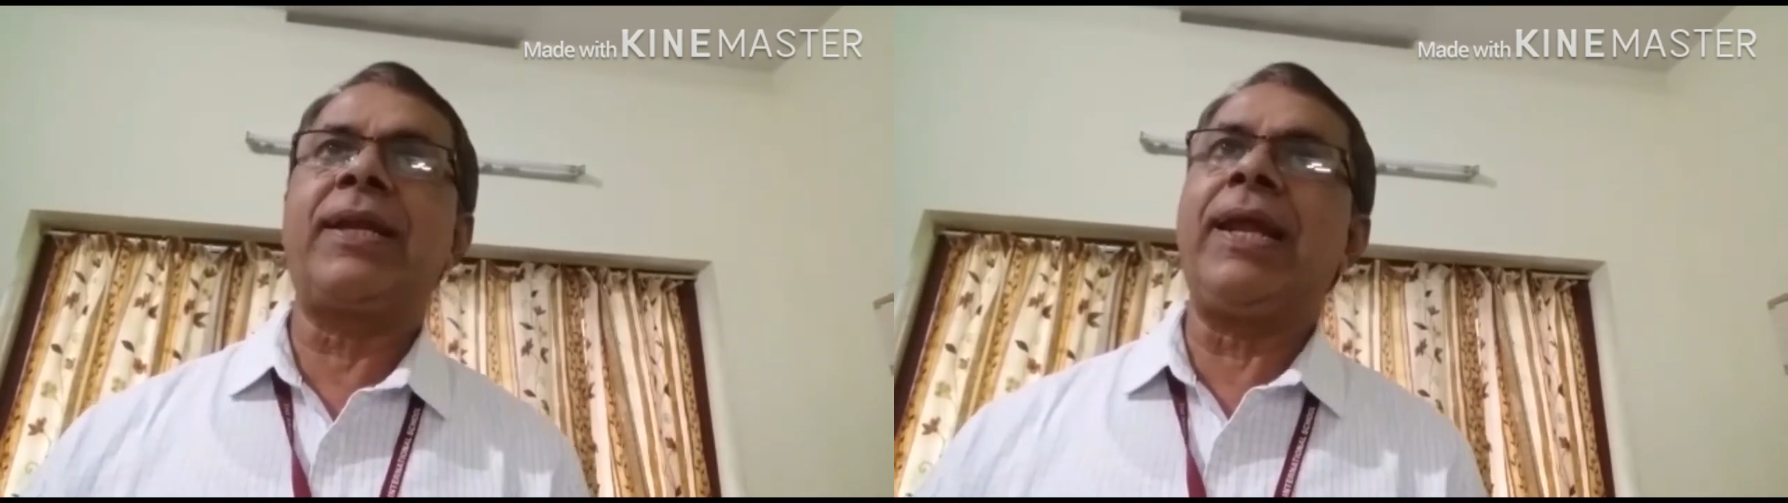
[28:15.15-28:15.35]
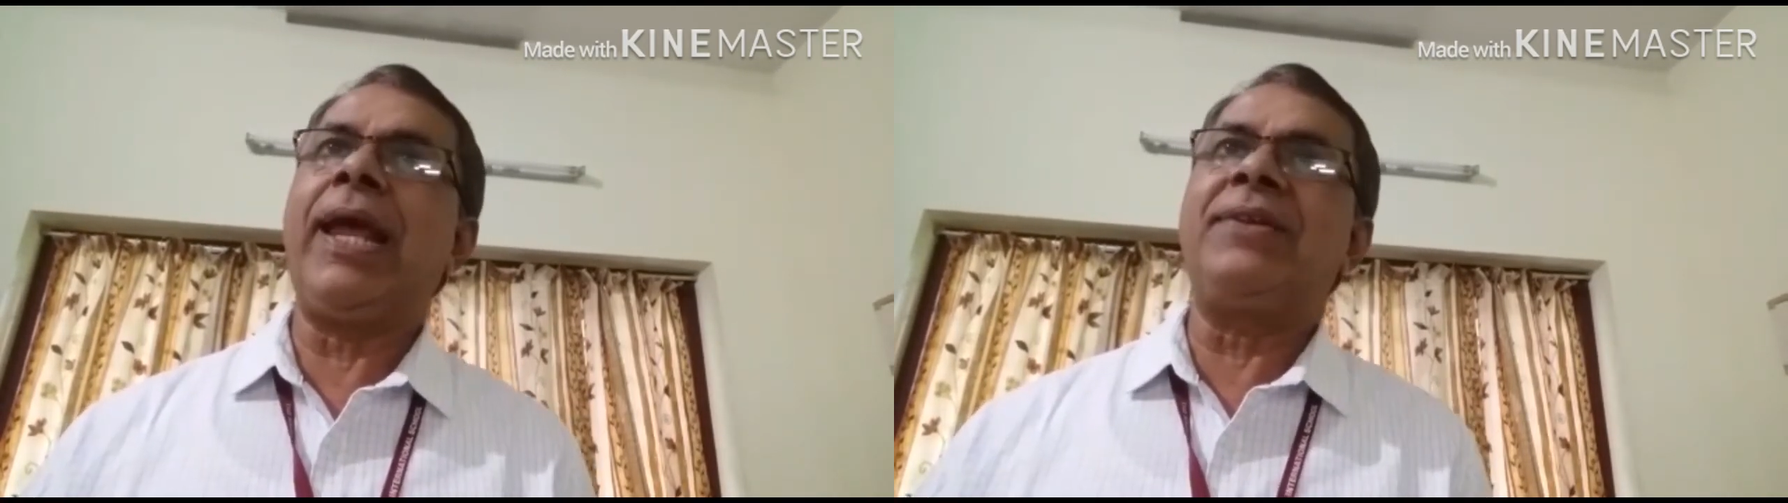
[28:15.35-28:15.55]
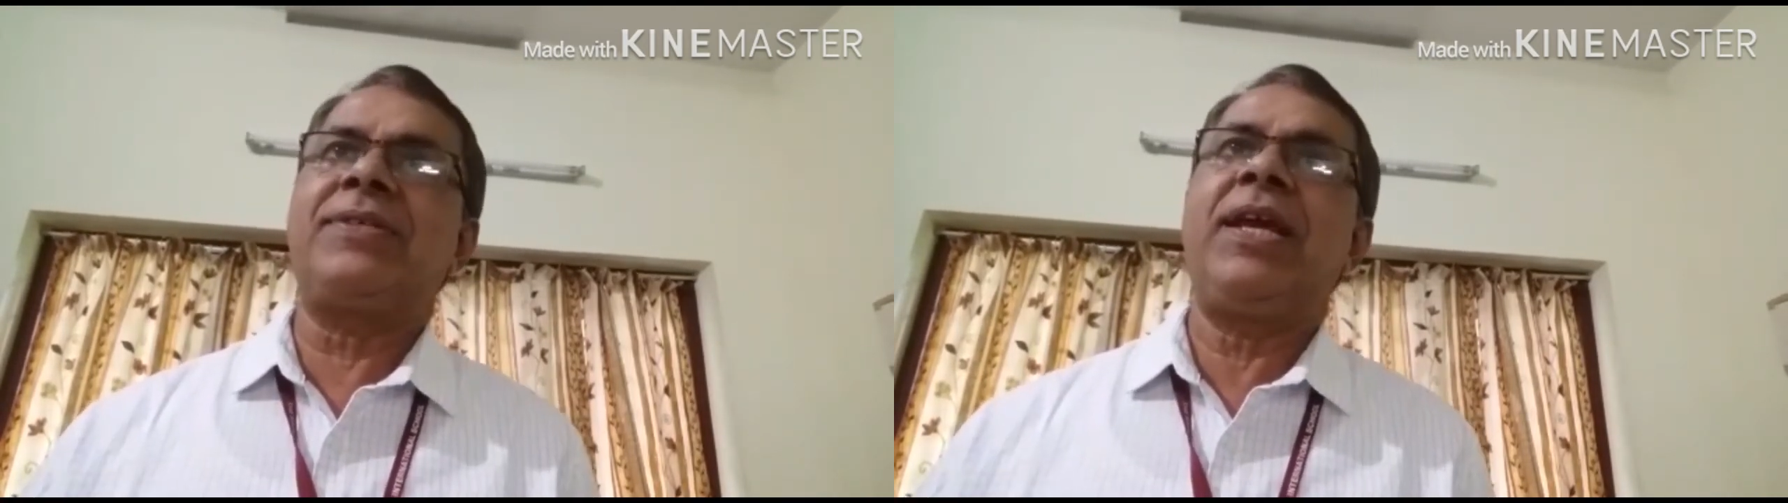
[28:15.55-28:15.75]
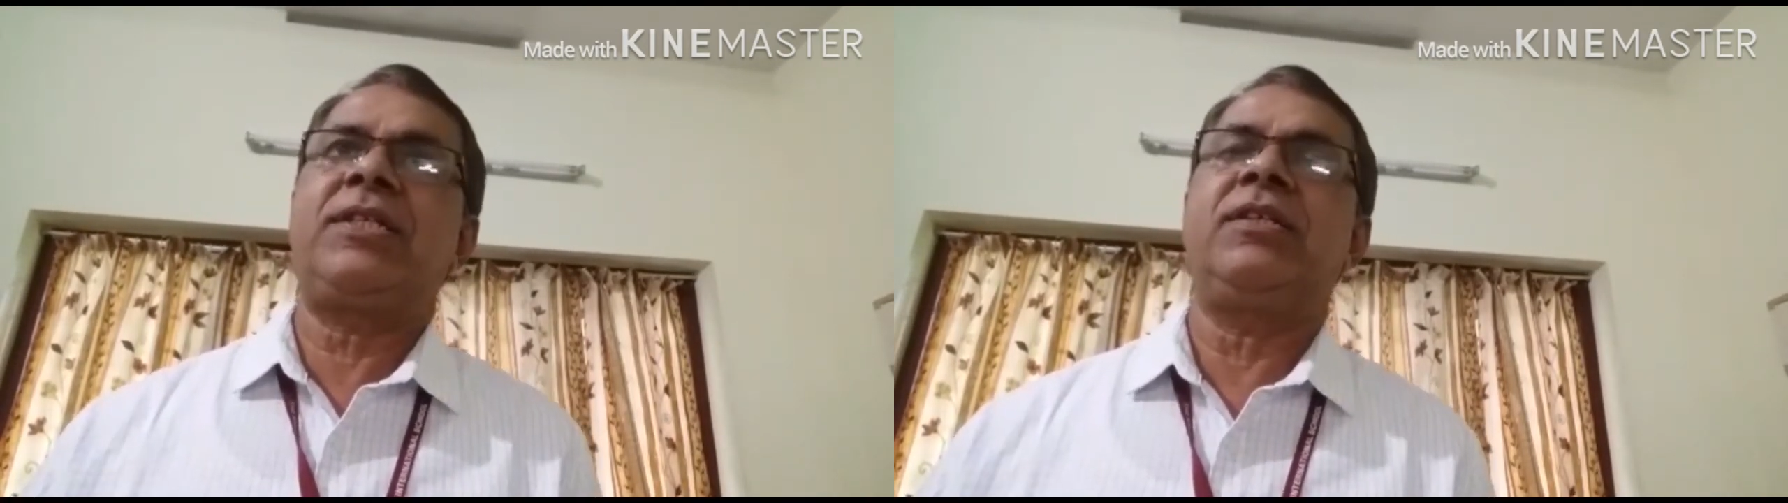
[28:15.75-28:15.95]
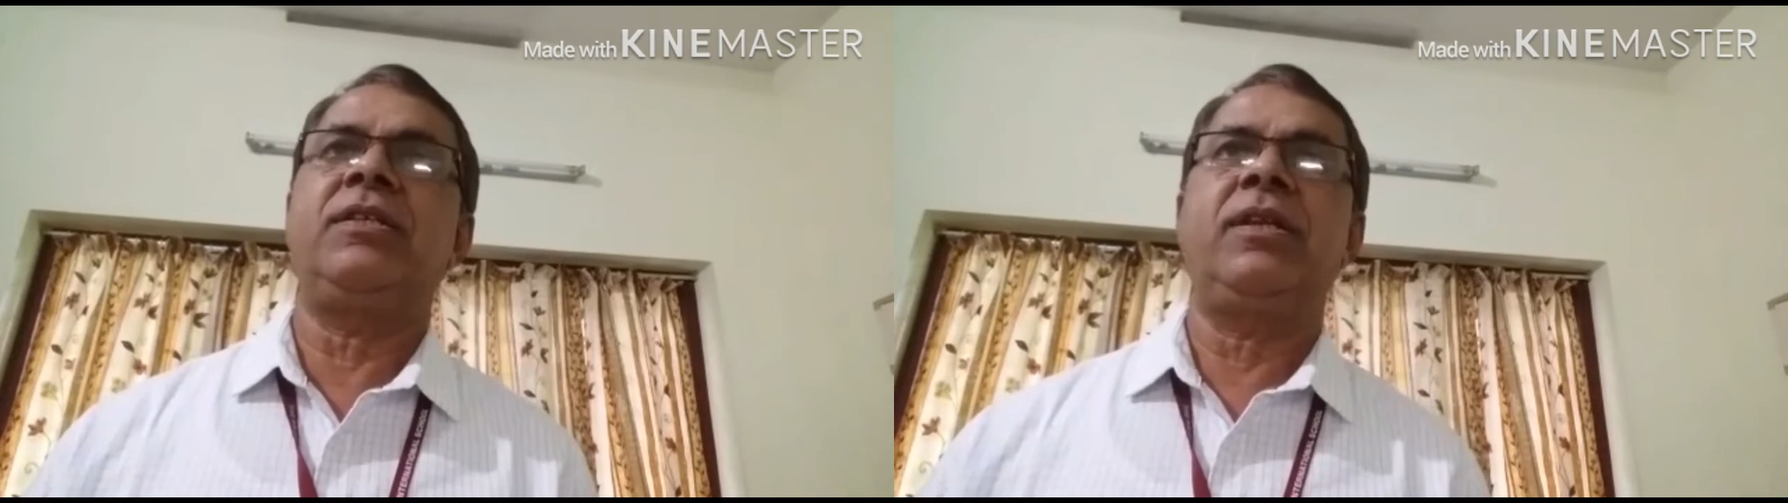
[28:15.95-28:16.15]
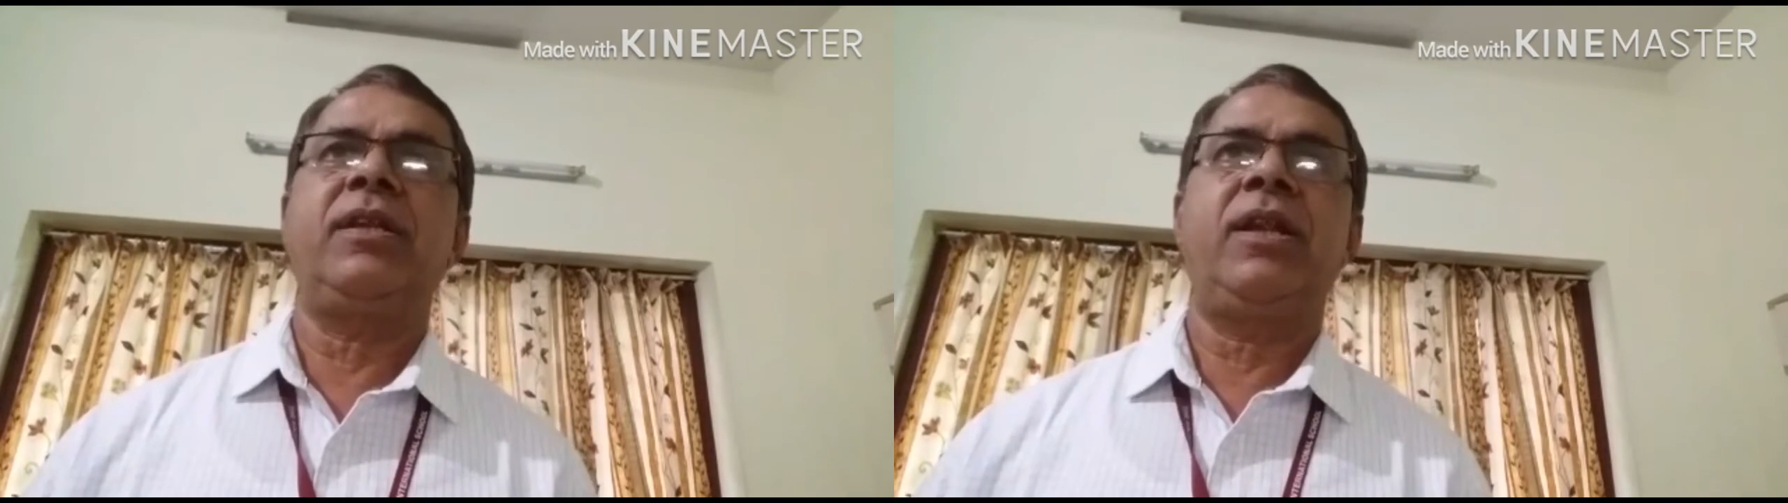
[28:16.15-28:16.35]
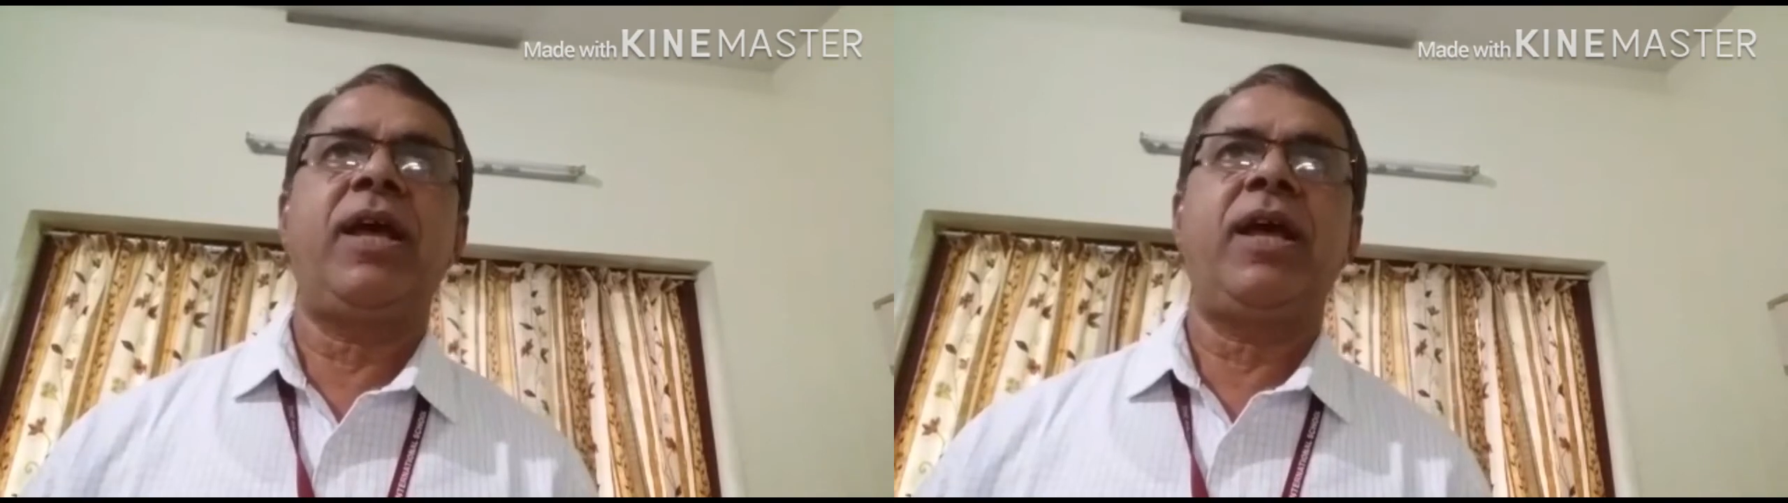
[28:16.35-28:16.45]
realization